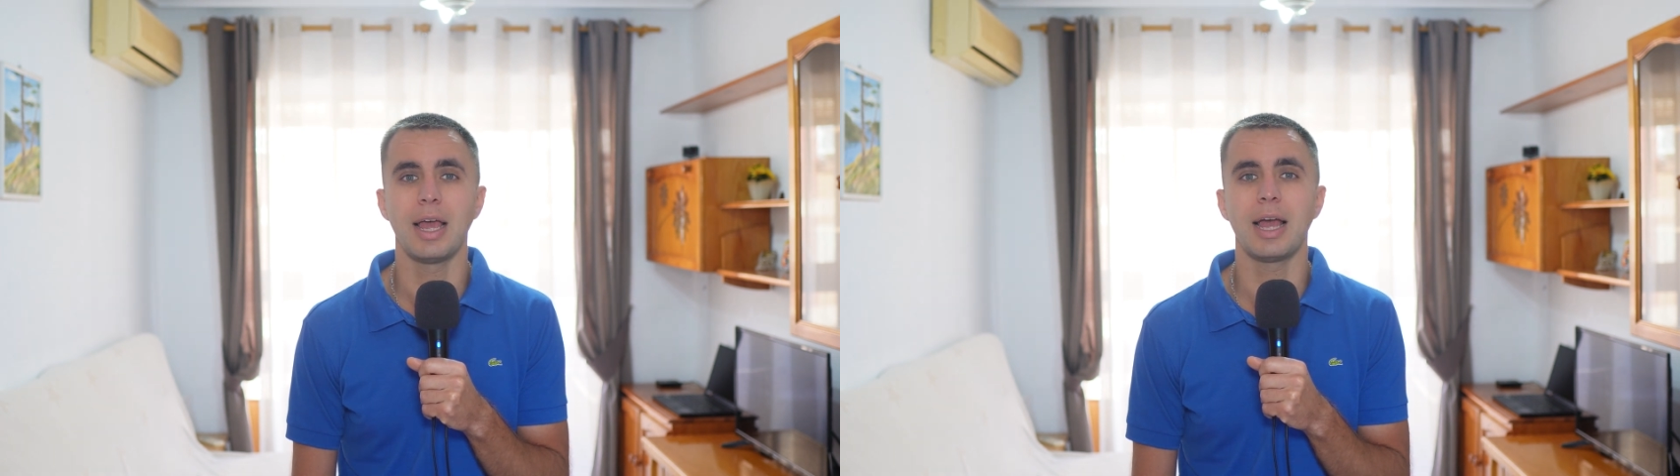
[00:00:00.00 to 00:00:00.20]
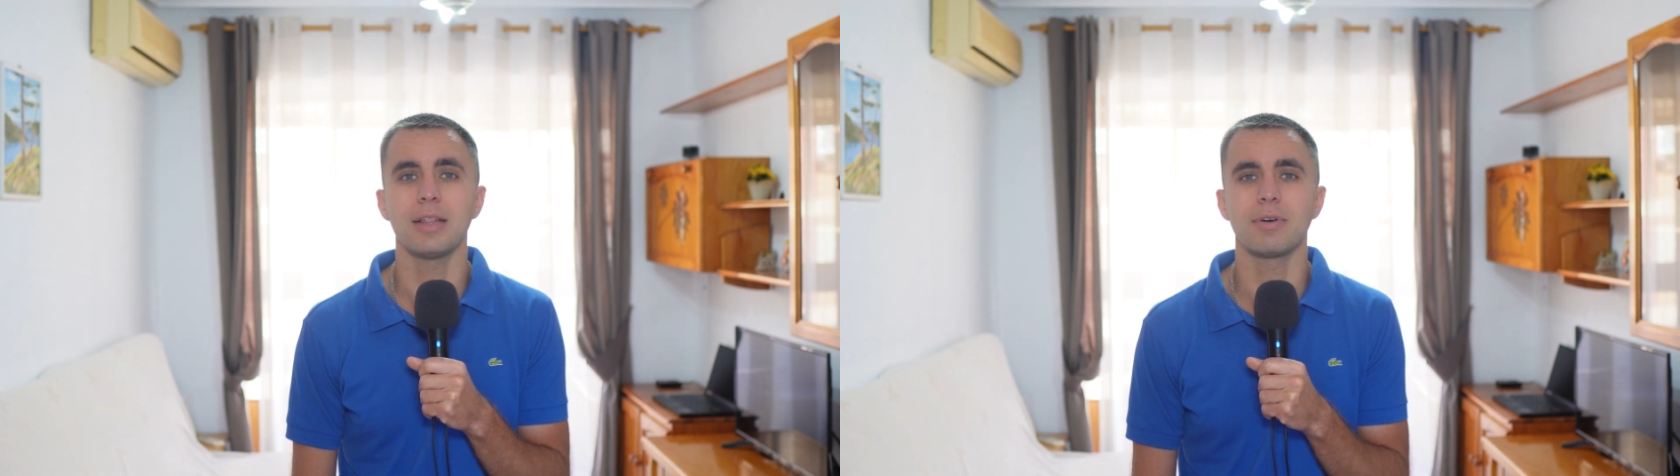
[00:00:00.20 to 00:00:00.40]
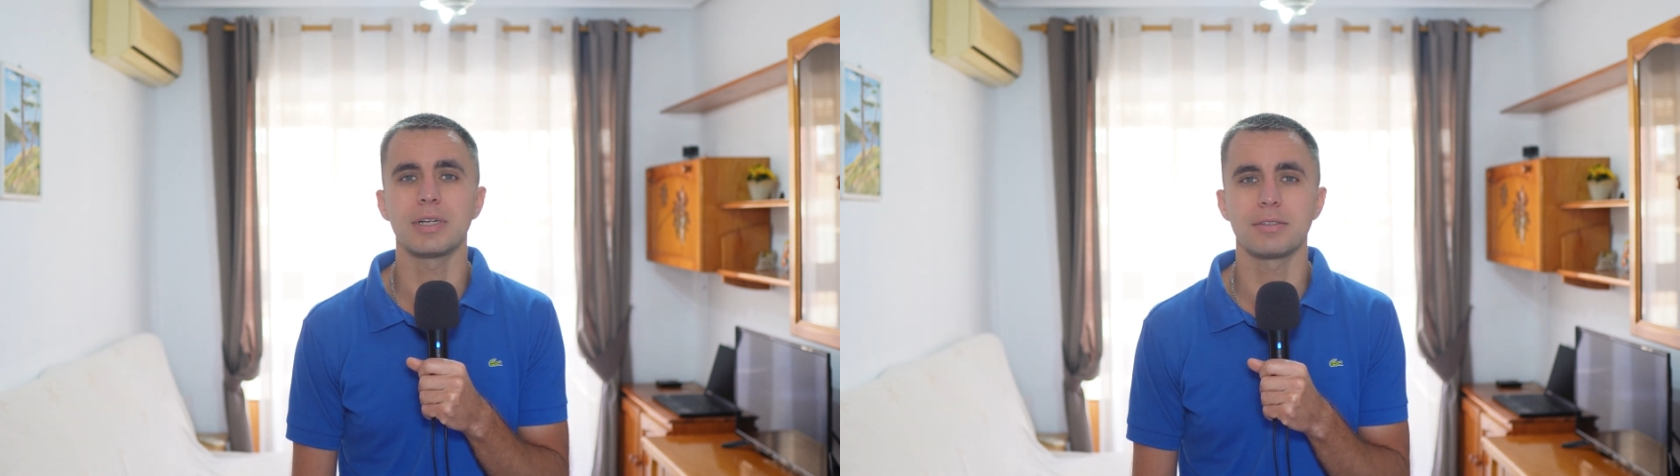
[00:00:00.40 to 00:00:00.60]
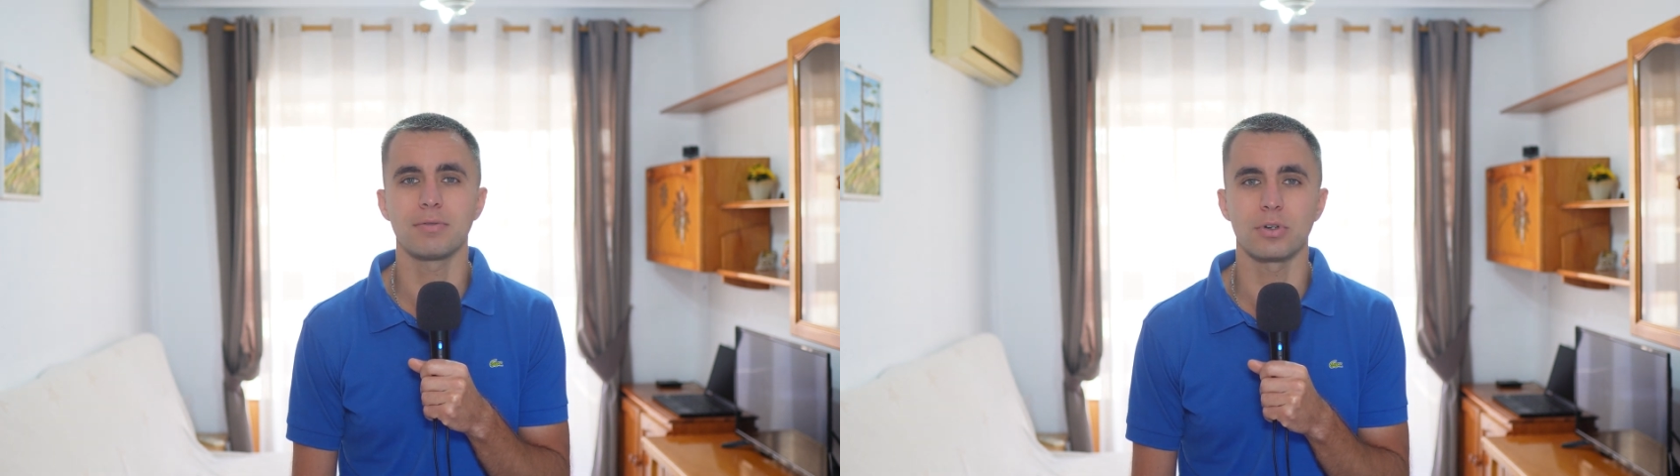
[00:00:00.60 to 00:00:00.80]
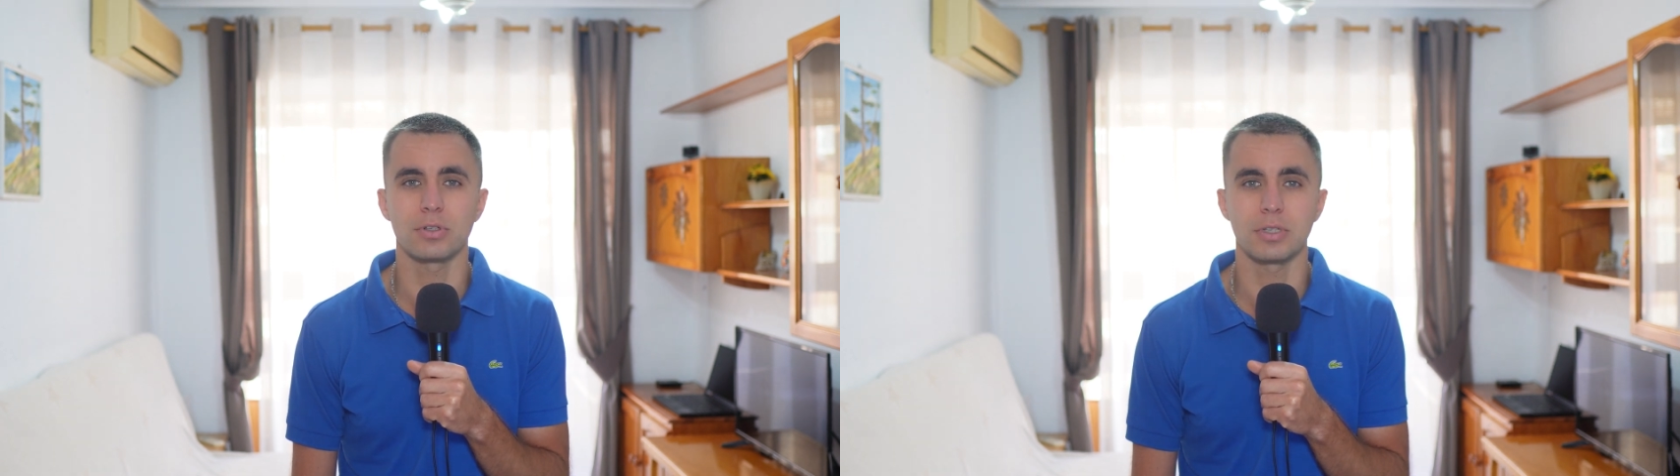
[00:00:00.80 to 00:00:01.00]
and vice
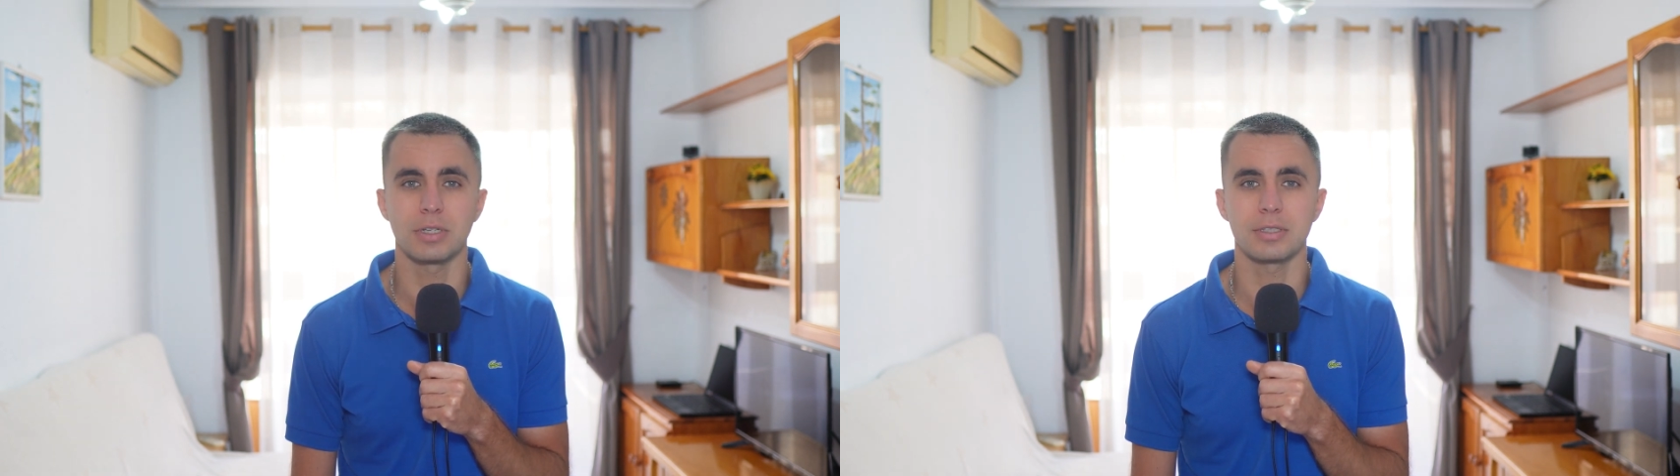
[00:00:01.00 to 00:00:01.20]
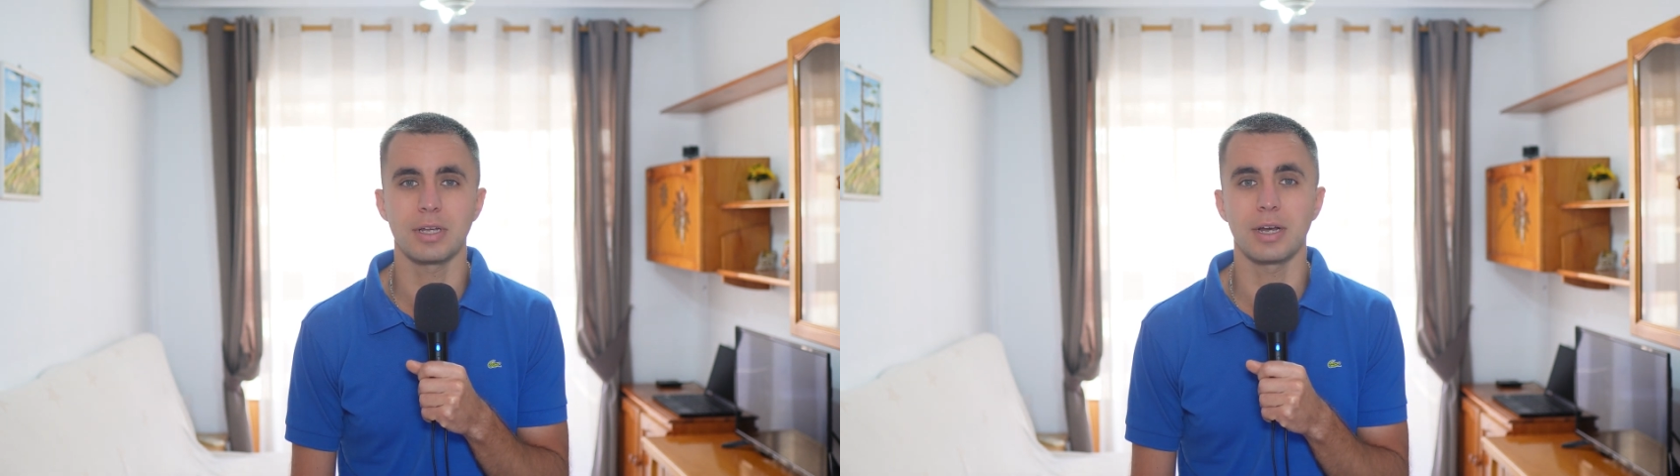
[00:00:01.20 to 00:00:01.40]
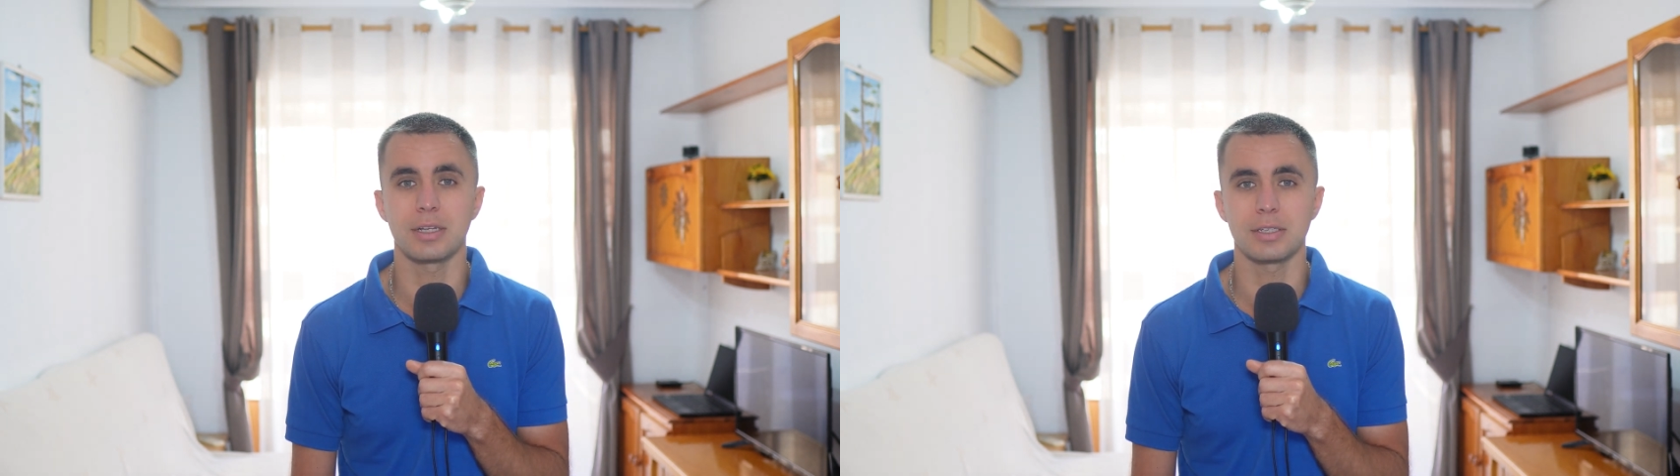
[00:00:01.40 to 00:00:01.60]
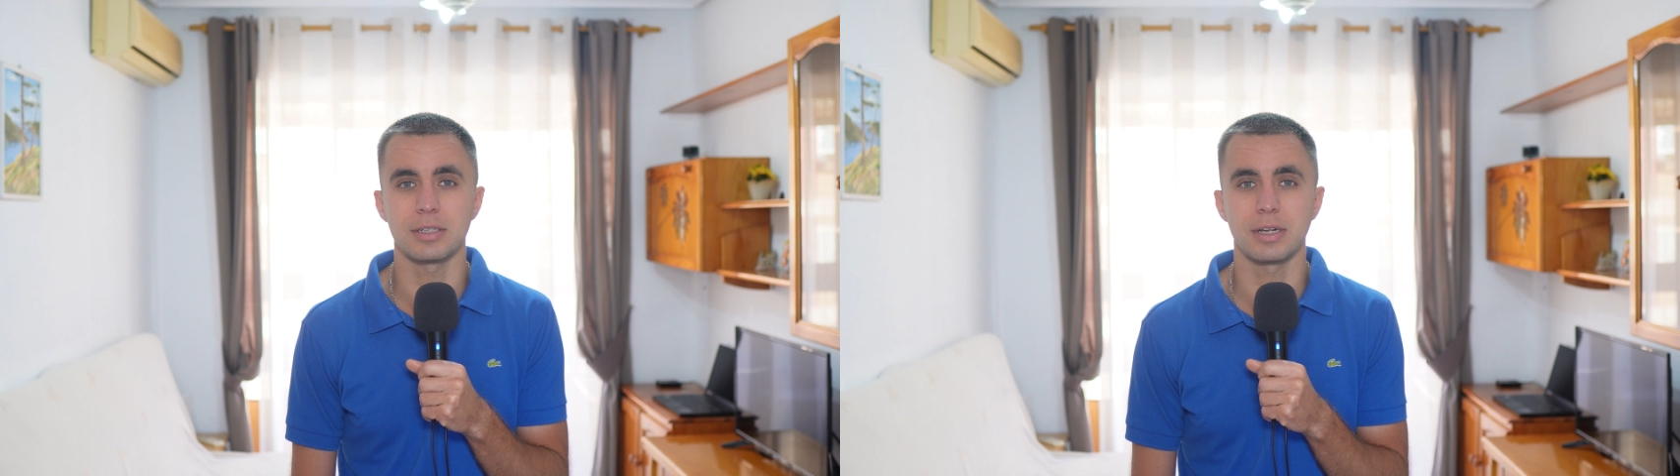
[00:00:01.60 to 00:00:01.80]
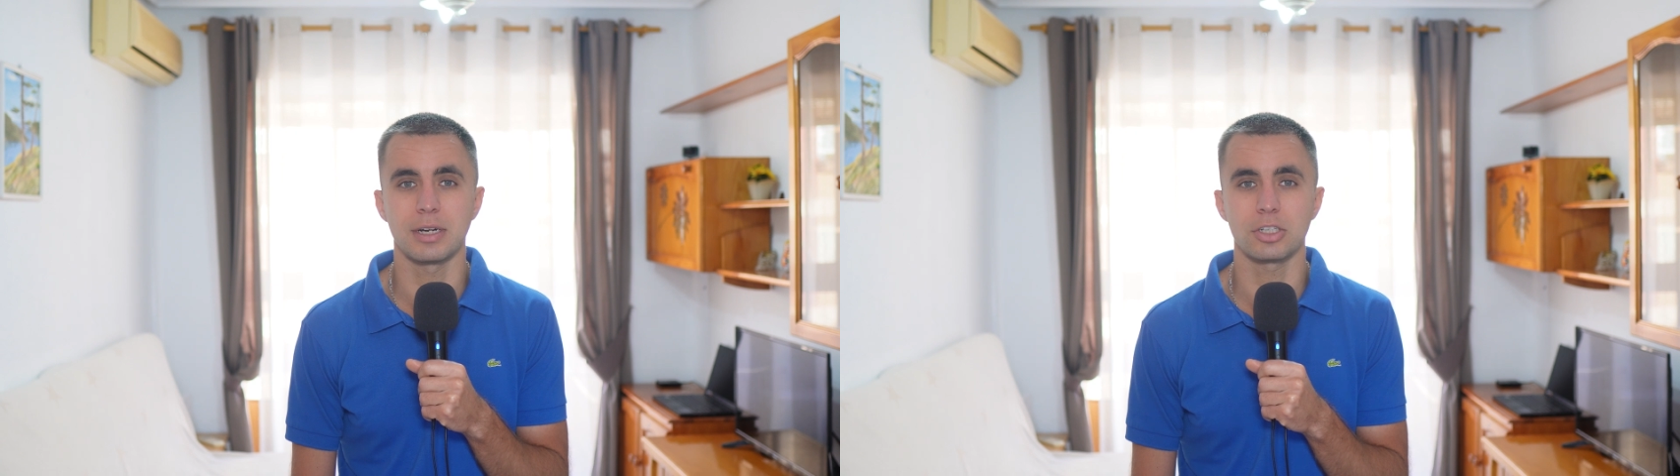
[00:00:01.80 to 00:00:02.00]
versa in the other
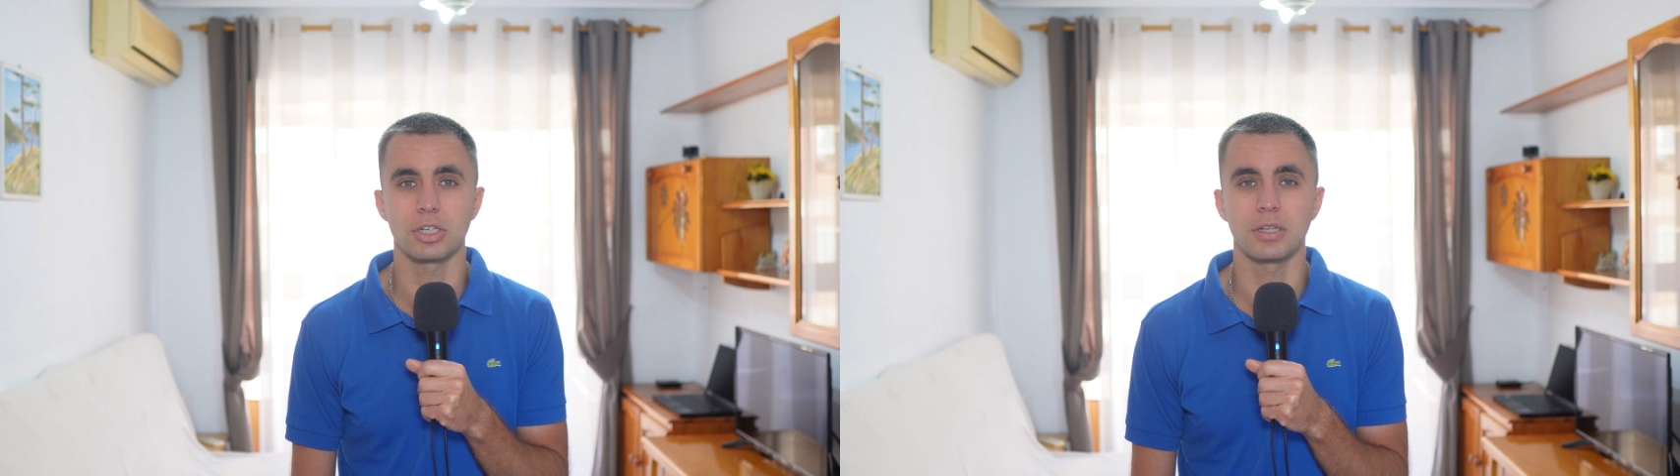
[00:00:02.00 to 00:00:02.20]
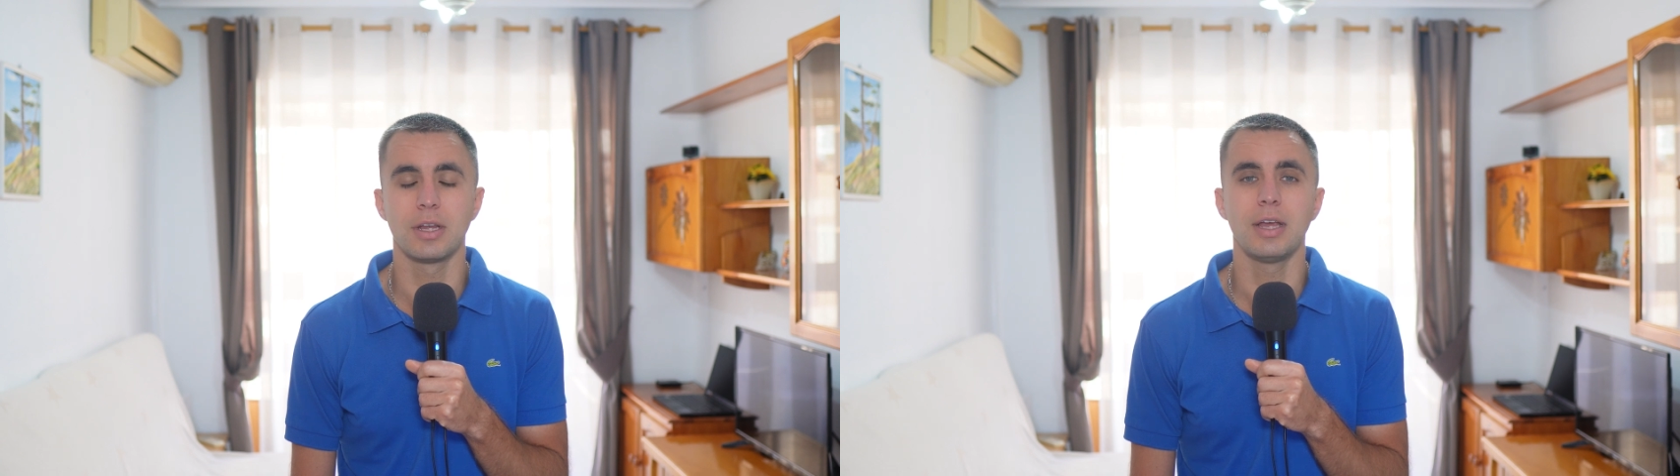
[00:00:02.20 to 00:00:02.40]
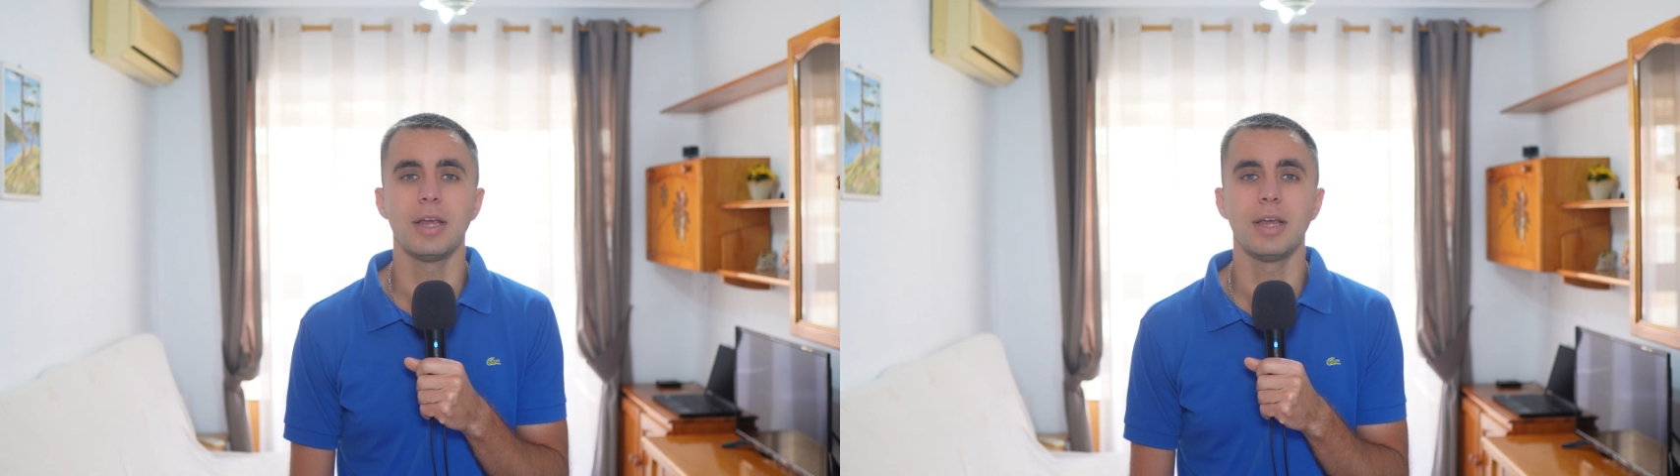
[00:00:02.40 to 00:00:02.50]
direction.